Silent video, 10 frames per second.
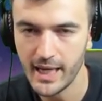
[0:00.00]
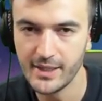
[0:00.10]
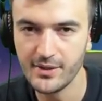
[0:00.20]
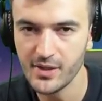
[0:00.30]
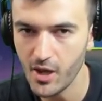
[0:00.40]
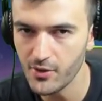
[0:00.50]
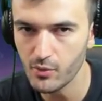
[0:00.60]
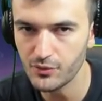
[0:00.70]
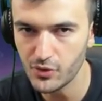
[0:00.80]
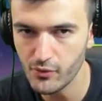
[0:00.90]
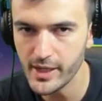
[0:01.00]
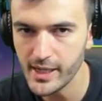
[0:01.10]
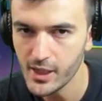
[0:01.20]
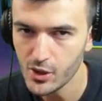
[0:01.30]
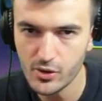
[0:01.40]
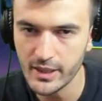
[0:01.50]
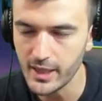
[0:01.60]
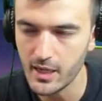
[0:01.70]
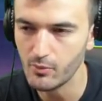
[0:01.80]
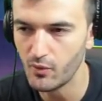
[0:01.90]
and then the other 3 you can
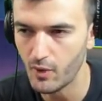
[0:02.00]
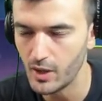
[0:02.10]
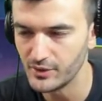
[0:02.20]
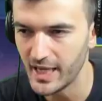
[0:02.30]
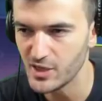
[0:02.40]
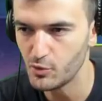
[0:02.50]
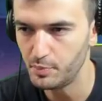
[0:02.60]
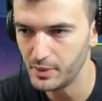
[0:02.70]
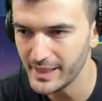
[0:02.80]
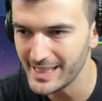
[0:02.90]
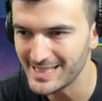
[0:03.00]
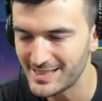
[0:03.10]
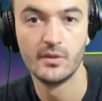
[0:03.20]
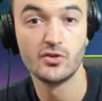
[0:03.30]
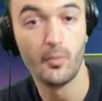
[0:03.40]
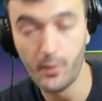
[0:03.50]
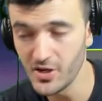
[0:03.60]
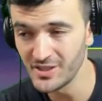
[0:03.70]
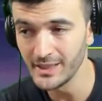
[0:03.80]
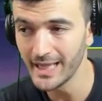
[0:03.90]
kind of move around as you please. So
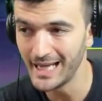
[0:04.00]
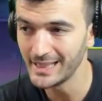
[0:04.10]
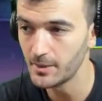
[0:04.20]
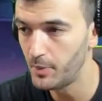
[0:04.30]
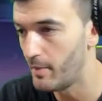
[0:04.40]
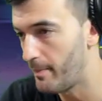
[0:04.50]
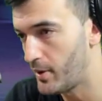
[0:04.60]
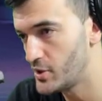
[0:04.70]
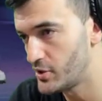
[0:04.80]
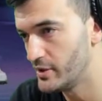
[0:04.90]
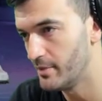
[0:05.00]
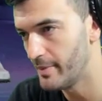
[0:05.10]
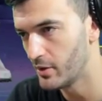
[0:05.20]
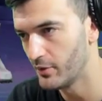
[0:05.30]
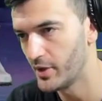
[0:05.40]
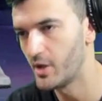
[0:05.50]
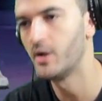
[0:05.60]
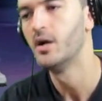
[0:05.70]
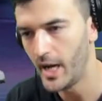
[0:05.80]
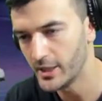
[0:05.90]
personally, I like to put my Punisher in the middle
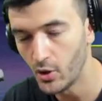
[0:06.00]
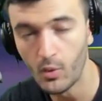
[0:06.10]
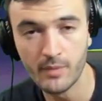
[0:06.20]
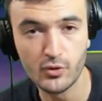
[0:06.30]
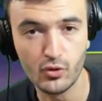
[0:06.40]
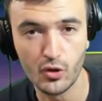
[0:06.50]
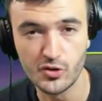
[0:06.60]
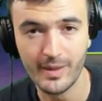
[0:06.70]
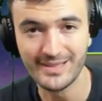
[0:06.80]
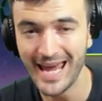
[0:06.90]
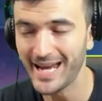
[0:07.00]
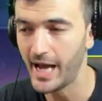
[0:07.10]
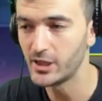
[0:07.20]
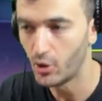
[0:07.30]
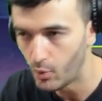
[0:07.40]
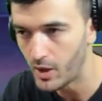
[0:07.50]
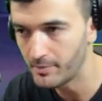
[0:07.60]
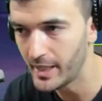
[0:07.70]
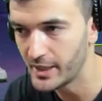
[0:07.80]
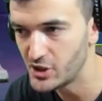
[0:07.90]
there. I don't want him too close to my tank. I don't want him
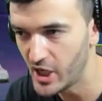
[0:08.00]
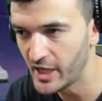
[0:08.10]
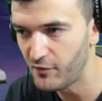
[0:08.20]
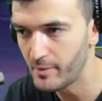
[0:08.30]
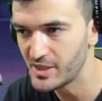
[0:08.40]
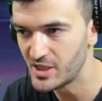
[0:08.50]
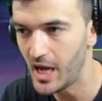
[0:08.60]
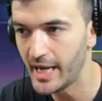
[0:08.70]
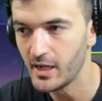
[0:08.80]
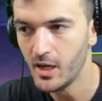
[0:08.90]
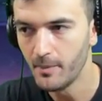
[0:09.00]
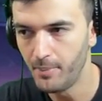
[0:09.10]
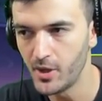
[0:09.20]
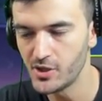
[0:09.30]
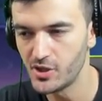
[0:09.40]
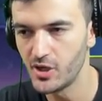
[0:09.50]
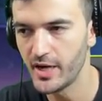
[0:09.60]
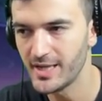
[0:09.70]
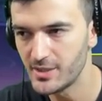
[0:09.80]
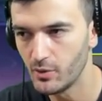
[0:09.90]
getting chained from each side. Punisher
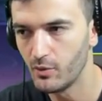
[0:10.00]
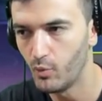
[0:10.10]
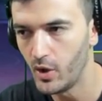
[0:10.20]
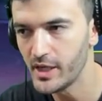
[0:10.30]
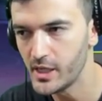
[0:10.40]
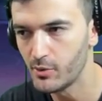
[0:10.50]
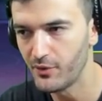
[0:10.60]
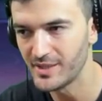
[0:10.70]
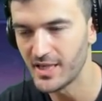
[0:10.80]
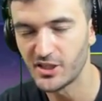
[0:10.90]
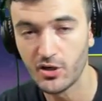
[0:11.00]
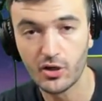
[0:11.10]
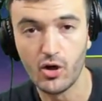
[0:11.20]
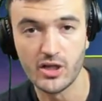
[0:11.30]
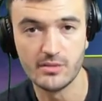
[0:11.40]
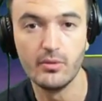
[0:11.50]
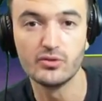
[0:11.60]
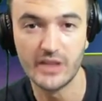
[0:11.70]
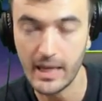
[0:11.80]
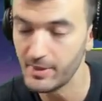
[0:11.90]
is the one hero that's actually going to cause the
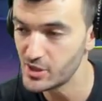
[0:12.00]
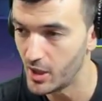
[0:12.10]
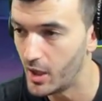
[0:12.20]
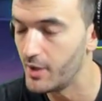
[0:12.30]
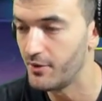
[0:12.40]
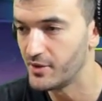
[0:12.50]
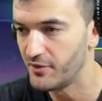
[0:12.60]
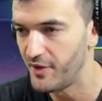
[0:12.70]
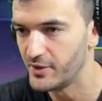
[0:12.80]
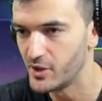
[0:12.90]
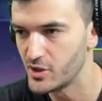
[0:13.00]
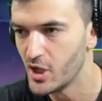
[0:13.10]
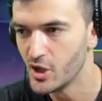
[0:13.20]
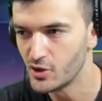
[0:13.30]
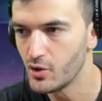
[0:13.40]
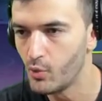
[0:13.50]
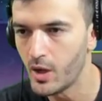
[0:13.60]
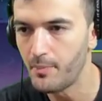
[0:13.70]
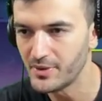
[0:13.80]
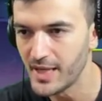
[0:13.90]
most damage on the defenders, so you
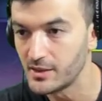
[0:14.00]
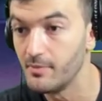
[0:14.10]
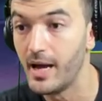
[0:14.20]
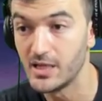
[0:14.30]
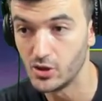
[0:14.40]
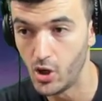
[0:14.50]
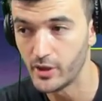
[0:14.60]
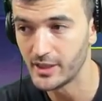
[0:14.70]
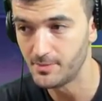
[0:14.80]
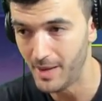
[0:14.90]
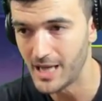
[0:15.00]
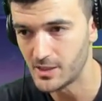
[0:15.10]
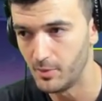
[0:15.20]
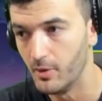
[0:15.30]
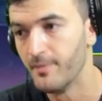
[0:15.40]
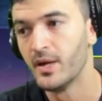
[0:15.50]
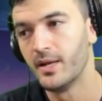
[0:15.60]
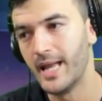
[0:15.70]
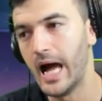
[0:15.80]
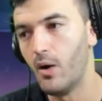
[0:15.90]
want to protect them as long as possible.
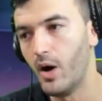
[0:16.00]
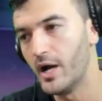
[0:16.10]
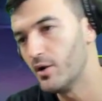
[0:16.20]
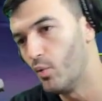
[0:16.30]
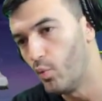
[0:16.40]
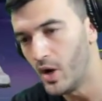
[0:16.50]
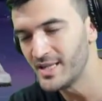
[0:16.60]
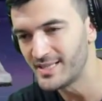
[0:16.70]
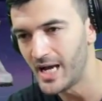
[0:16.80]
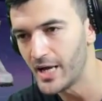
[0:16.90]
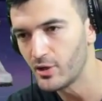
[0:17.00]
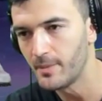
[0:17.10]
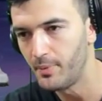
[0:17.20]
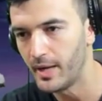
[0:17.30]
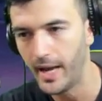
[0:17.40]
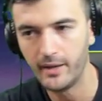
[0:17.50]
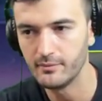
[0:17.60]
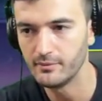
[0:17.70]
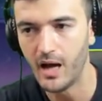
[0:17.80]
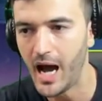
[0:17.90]
Now, on one side you can put
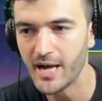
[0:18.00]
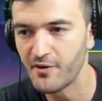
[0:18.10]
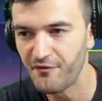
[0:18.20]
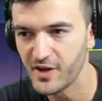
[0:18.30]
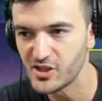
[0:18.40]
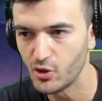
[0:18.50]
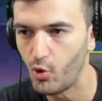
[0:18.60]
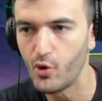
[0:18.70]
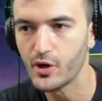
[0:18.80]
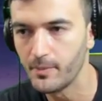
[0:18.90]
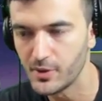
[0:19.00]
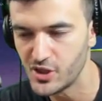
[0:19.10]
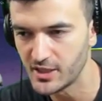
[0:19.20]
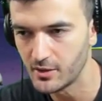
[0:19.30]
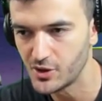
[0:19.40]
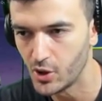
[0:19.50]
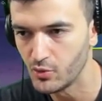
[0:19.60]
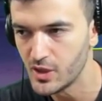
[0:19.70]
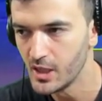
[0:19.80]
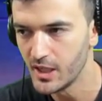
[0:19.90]
Iron Fist, or you can put Jessica
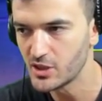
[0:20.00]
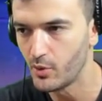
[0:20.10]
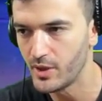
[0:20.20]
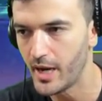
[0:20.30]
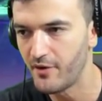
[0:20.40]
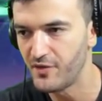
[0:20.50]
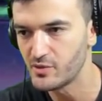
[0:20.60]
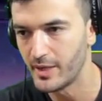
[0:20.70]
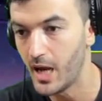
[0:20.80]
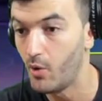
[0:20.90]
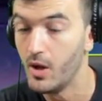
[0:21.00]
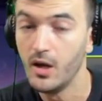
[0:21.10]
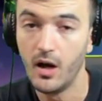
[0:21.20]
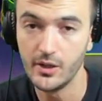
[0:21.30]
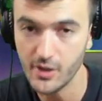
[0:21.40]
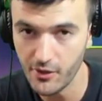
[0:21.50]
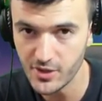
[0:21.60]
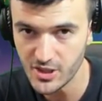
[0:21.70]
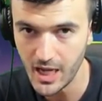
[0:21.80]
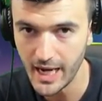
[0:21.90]
Jones. Let's go with Iron Fist right now. On the other
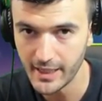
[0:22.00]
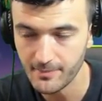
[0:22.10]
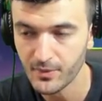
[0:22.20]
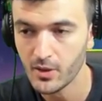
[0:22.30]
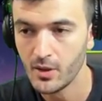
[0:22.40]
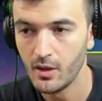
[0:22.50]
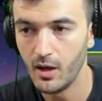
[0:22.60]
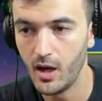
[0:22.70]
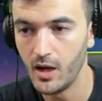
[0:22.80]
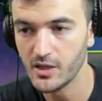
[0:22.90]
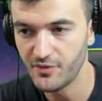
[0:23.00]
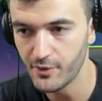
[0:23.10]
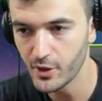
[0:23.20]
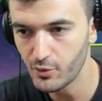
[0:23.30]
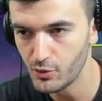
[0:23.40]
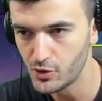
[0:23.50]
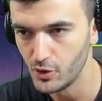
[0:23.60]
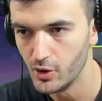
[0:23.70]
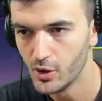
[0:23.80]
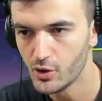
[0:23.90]
side, it's very
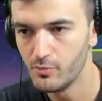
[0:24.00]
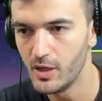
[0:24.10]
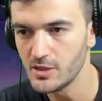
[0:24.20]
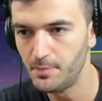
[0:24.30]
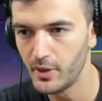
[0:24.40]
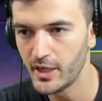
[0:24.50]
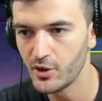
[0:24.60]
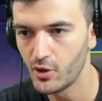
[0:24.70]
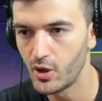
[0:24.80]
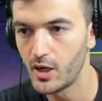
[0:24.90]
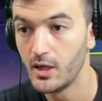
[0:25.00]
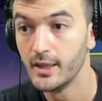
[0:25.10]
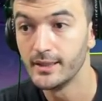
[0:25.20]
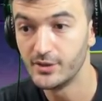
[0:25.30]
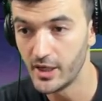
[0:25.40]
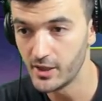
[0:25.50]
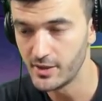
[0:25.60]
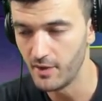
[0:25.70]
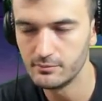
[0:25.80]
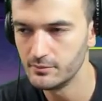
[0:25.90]
crucial, you must put in your
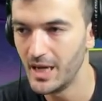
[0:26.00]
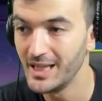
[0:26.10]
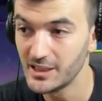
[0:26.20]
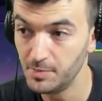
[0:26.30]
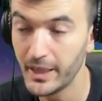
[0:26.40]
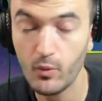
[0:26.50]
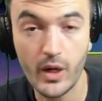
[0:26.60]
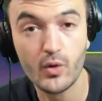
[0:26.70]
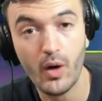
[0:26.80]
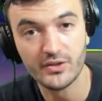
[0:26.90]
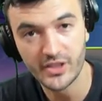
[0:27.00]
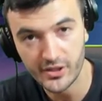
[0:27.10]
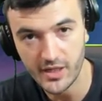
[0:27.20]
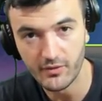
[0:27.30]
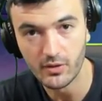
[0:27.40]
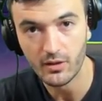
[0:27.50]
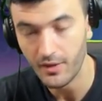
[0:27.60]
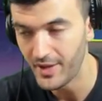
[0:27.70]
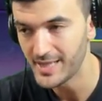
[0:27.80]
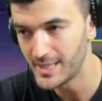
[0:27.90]
Daredevil. Now, I'll explain why you want Daredevil
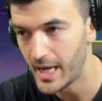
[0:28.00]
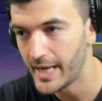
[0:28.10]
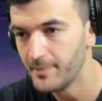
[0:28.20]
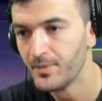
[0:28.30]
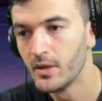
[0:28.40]
on that side